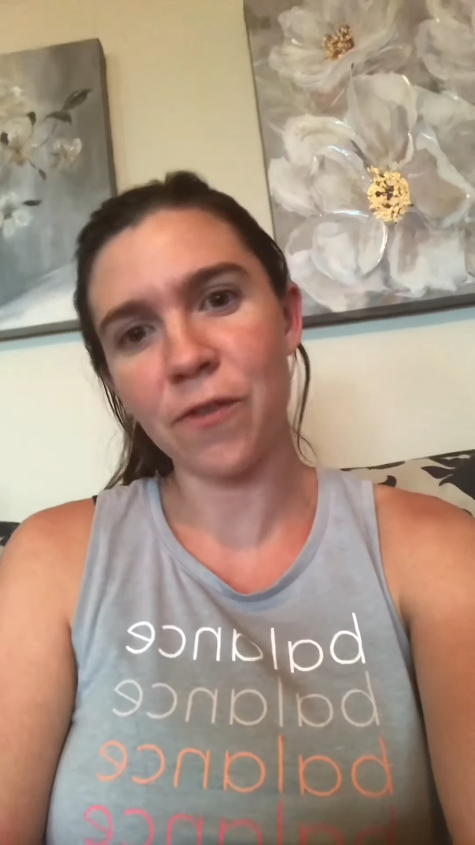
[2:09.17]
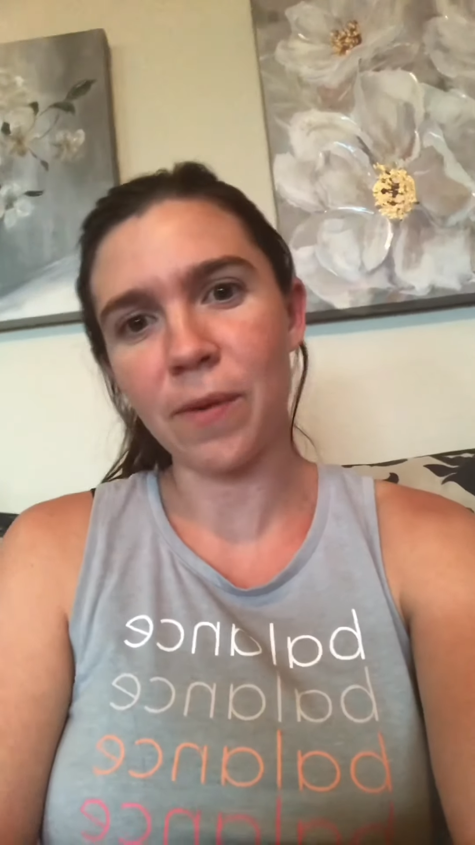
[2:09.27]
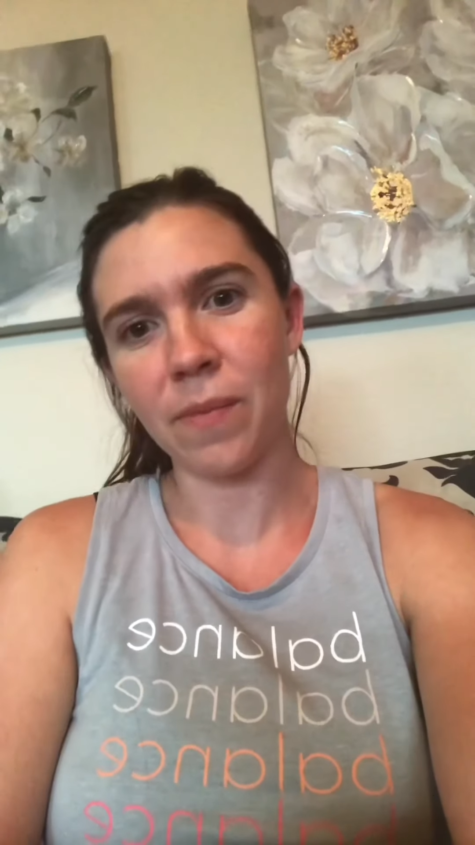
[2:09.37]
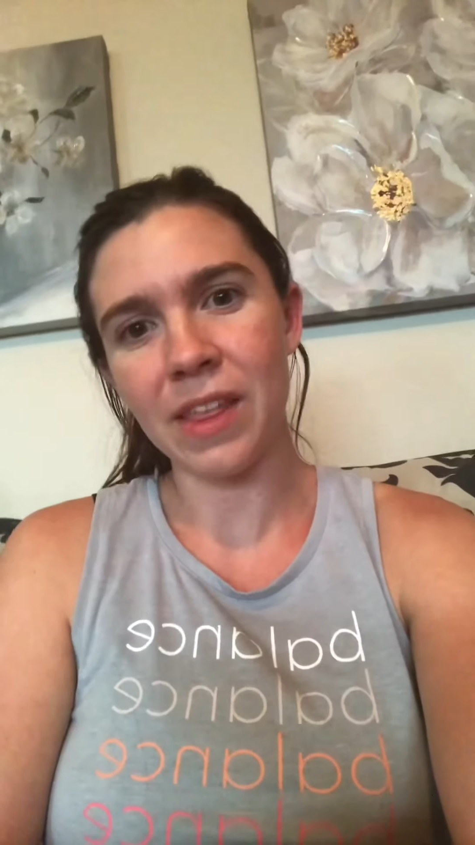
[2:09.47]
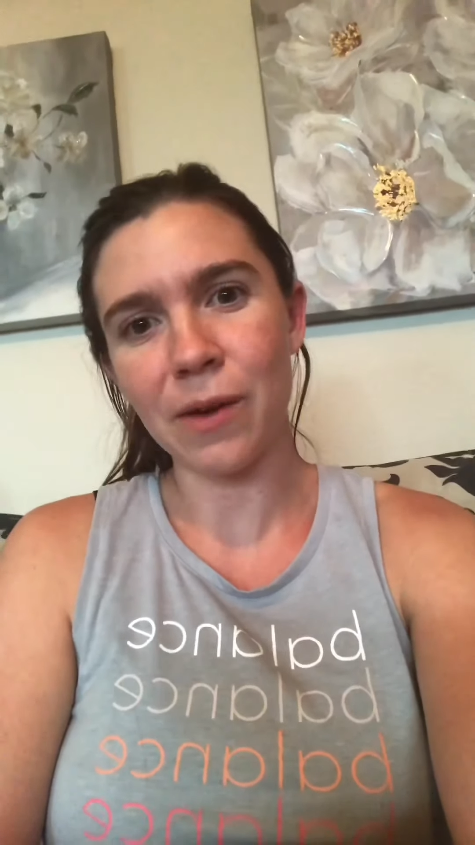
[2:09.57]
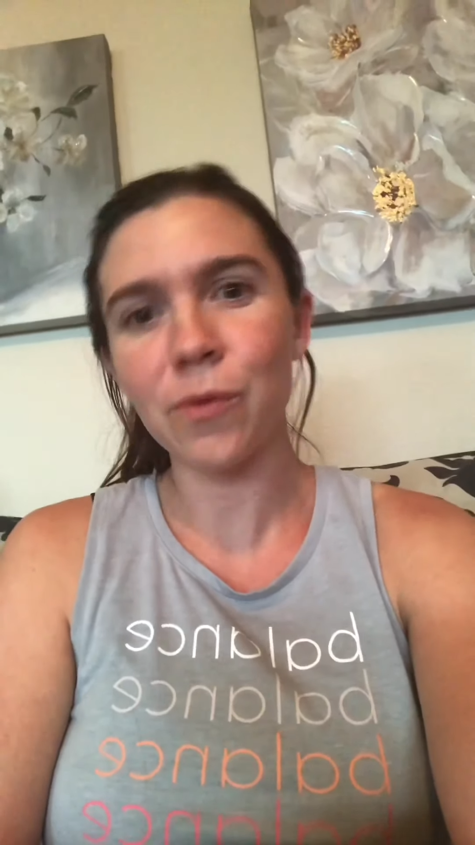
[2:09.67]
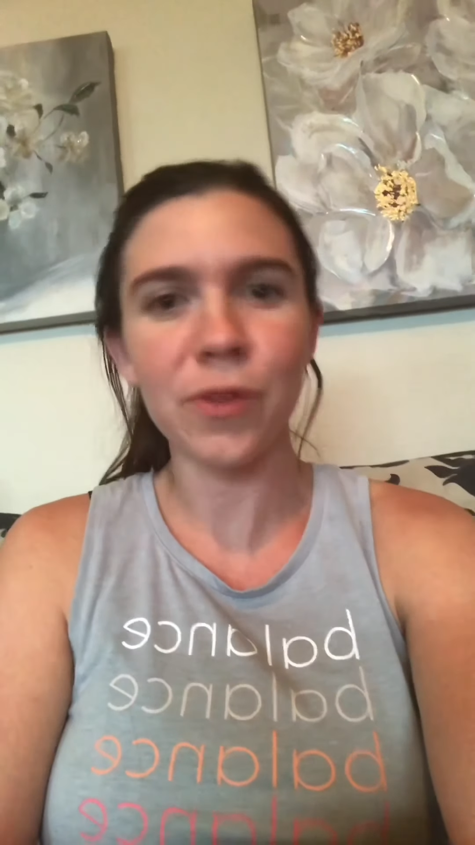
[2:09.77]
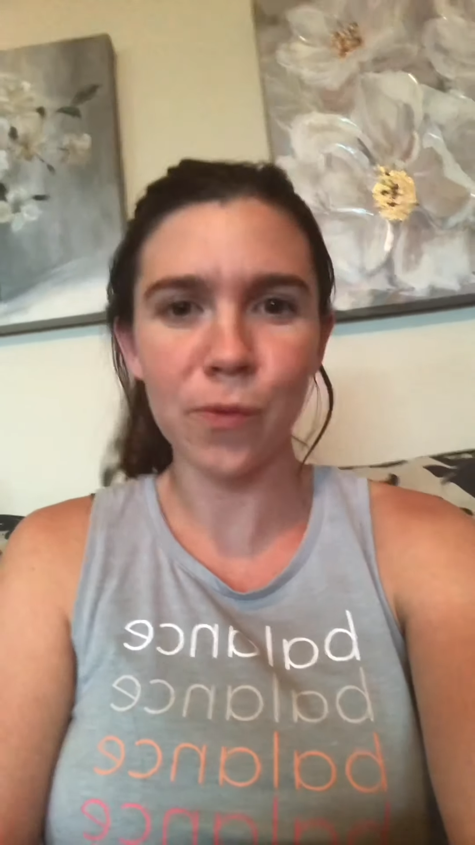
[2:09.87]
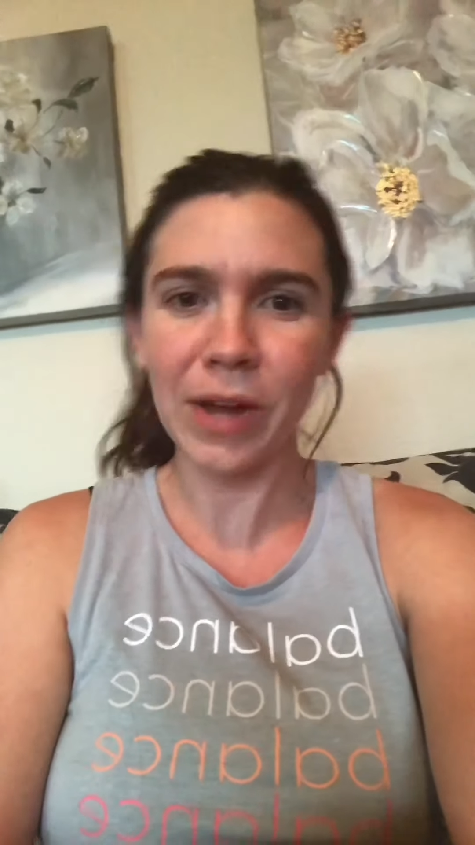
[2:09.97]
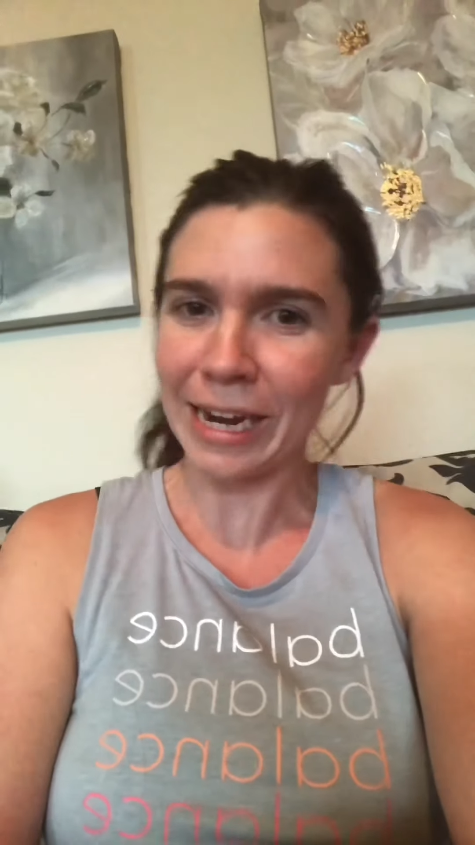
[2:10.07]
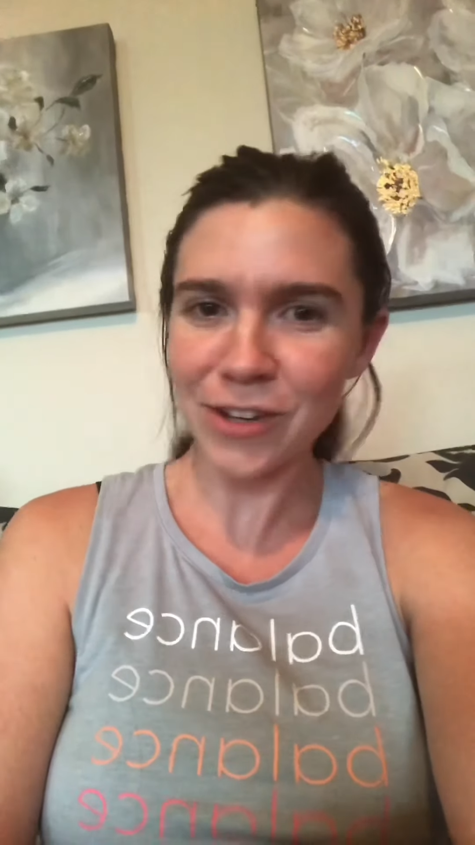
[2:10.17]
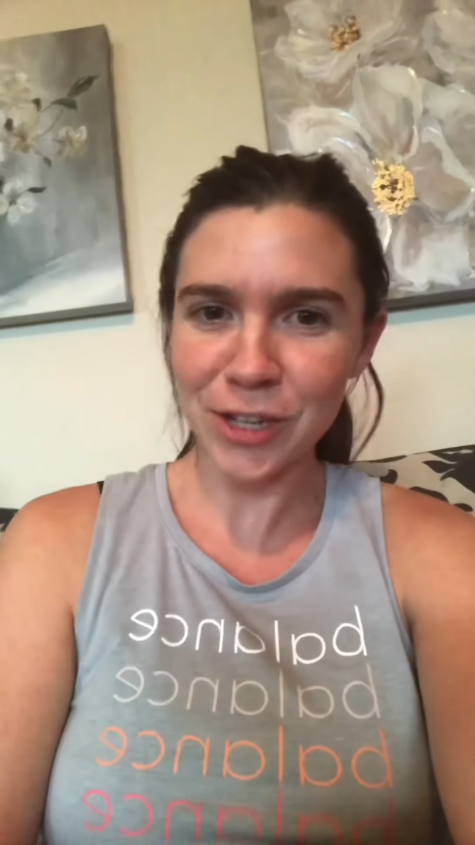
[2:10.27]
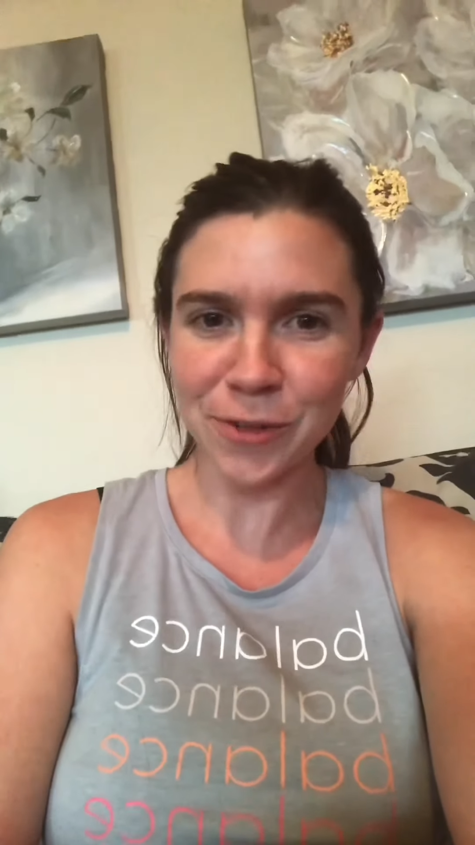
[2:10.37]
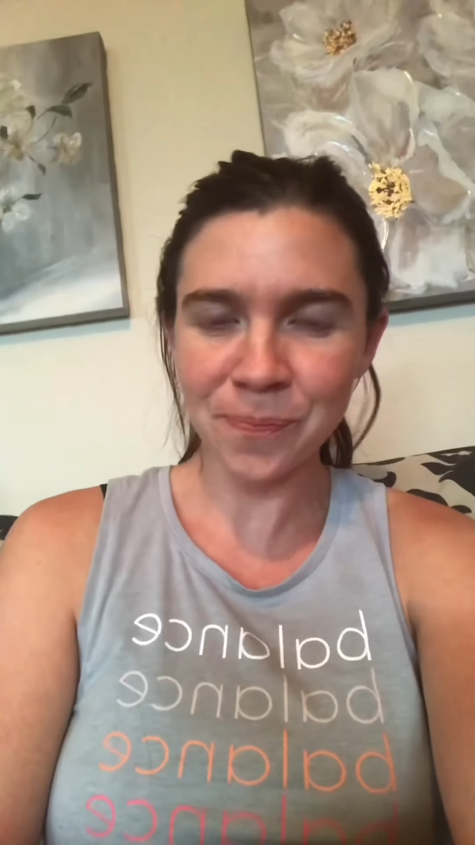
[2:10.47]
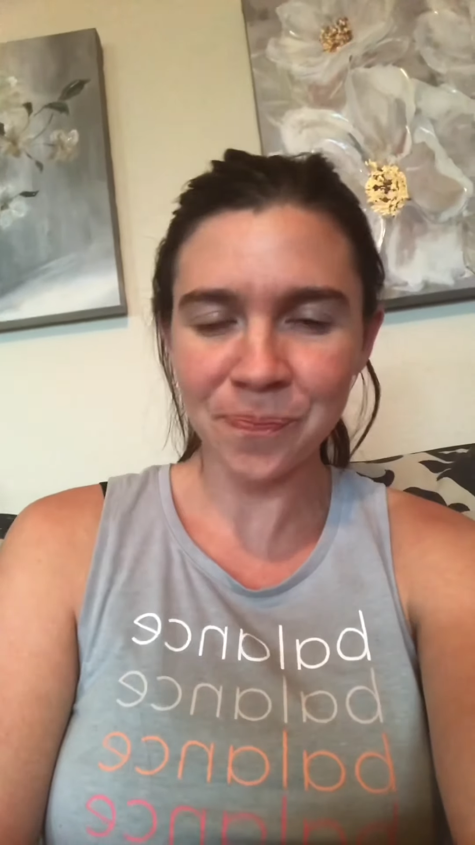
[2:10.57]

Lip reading: from the wing 2.